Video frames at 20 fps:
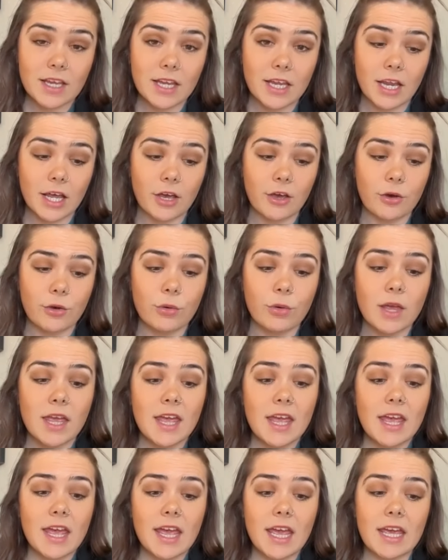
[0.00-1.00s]
and
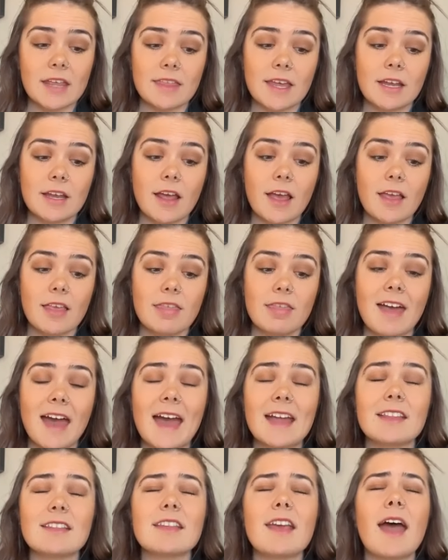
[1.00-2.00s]
then
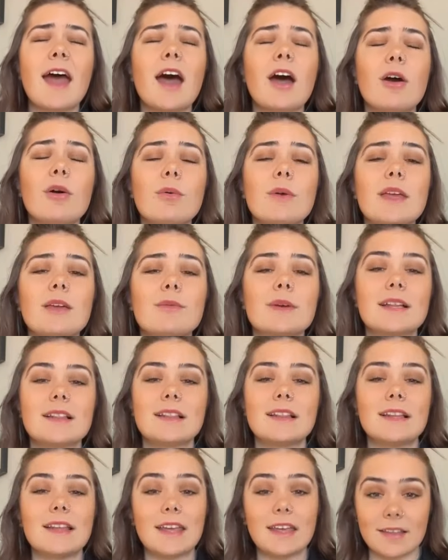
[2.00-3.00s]
that's how we
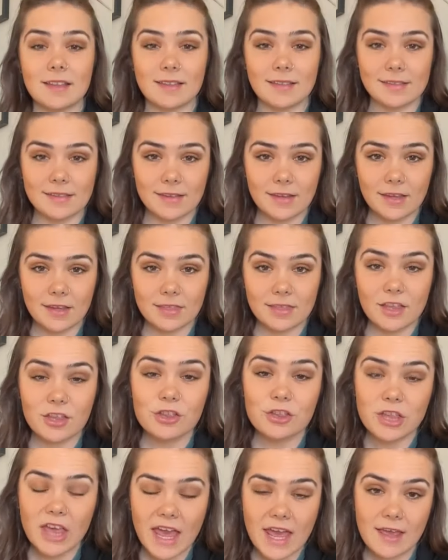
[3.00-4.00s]
release
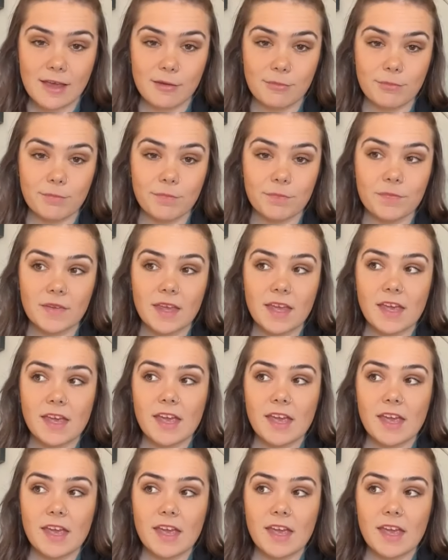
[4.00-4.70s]
the shame.